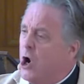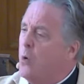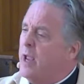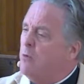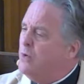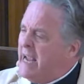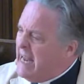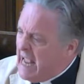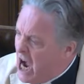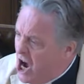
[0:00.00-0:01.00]
who we
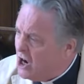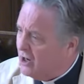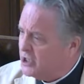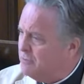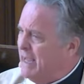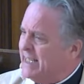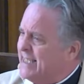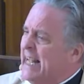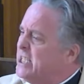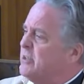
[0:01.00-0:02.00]
really are, to make
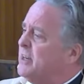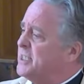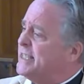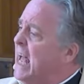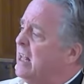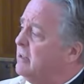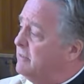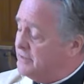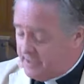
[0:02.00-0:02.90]
sense of ourselves.